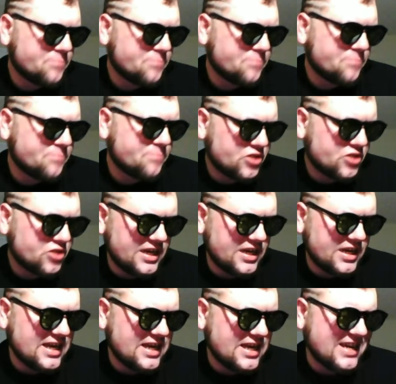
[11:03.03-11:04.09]

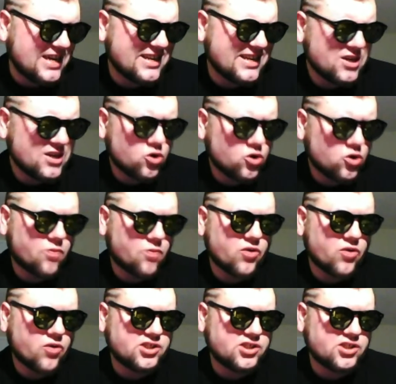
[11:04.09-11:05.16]
competing
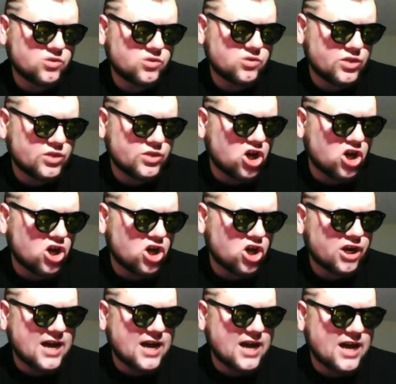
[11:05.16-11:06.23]
corporations, which are
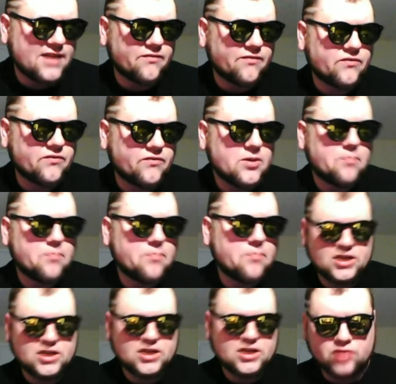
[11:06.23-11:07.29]
kind of put
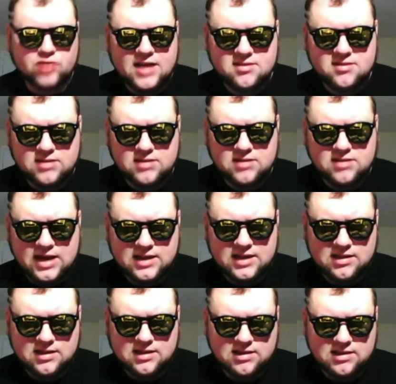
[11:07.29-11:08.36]
into place
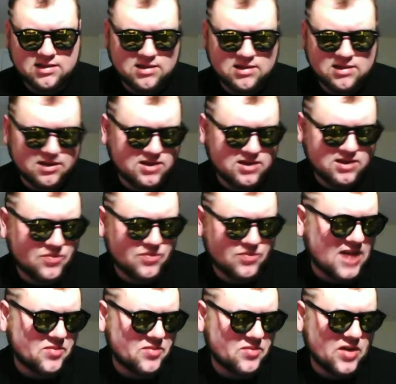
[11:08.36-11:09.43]
and
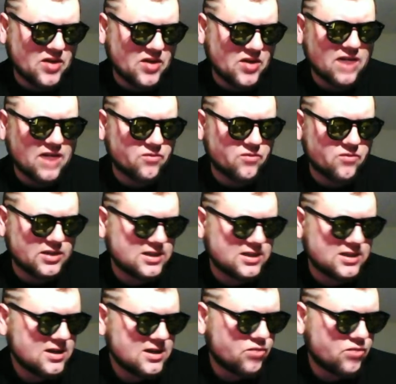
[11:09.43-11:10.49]
subsidized by the government,
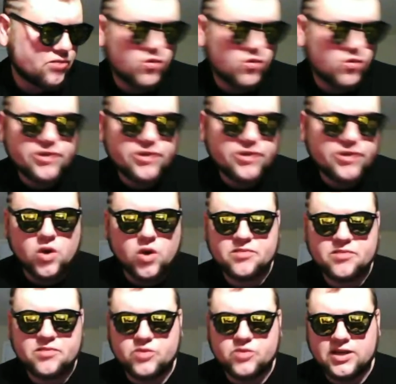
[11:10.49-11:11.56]
but a real choice
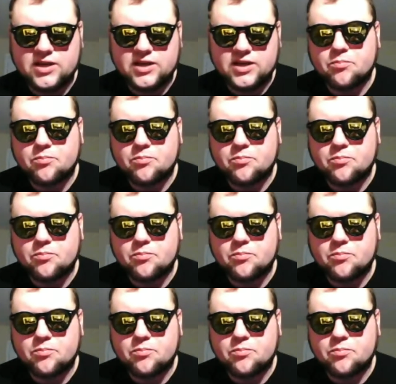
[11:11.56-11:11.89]
between